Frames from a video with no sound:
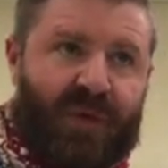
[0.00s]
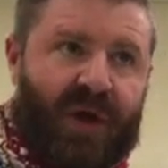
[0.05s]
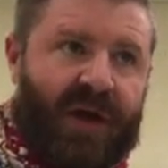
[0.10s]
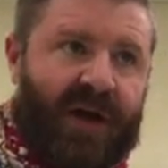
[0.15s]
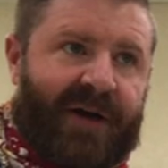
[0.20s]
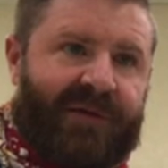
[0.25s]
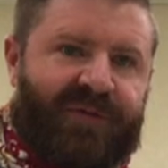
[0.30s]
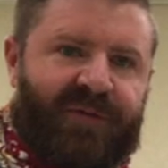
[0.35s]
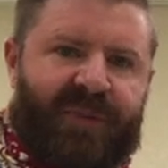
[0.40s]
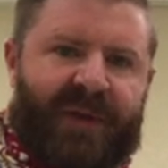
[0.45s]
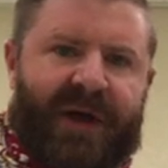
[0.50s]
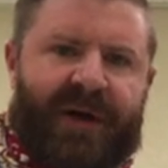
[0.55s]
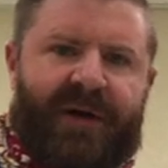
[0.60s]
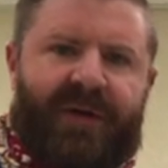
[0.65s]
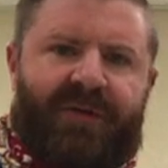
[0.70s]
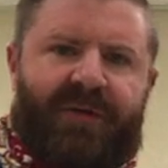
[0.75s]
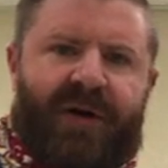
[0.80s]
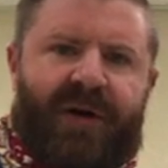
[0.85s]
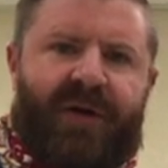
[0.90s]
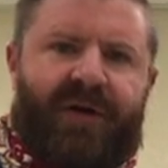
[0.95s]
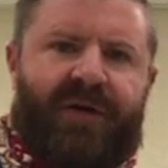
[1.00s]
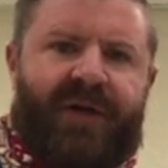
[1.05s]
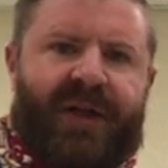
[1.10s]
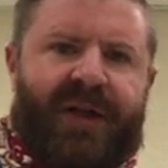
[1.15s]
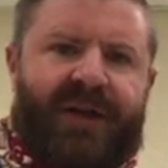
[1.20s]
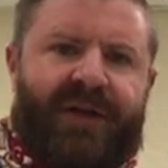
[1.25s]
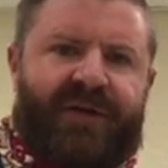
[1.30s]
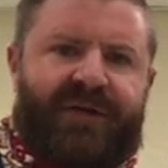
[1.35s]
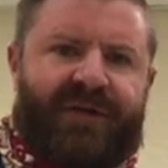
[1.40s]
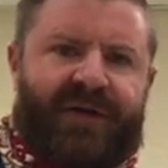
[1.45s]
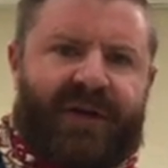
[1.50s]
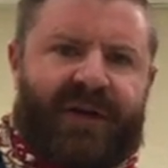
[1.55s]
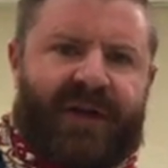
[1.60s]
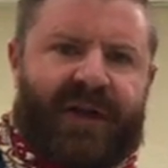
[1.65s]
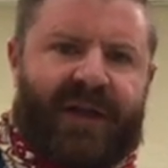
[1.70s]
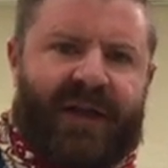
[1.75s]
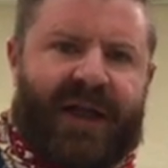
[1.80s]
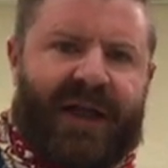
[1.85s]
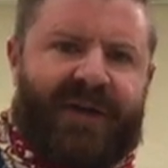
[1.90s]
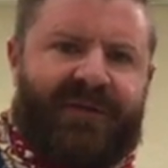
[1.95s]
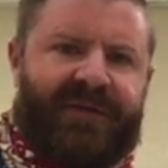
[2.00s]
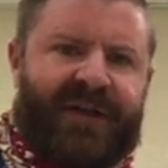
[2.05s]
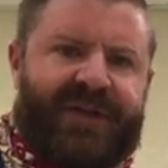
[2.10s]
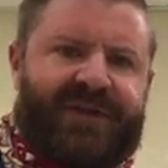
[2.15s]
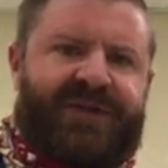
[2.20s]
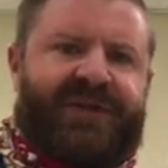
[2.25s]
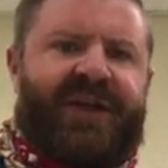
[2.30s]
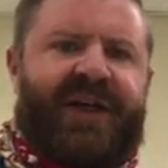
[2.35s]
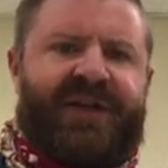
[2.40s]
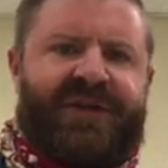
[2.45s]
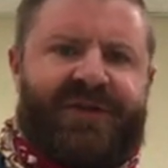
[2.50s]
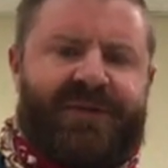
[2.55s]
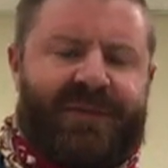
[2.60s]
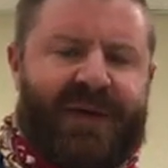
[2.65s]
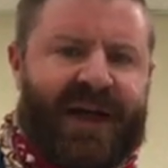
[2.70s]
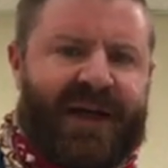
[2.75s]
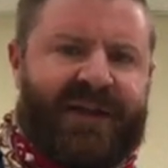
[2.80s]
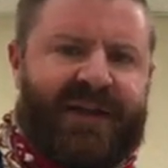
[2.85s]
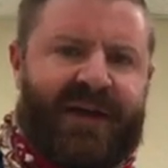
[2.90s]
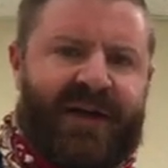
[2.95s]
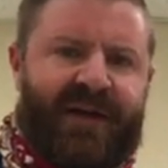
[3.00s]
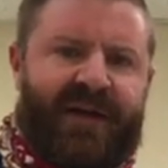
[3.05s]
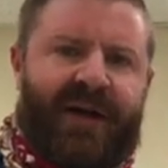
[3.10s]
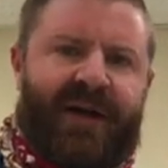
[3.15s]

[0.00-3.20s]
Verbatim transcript: off of Perry Road, and there's a, a lot of vegetation back there.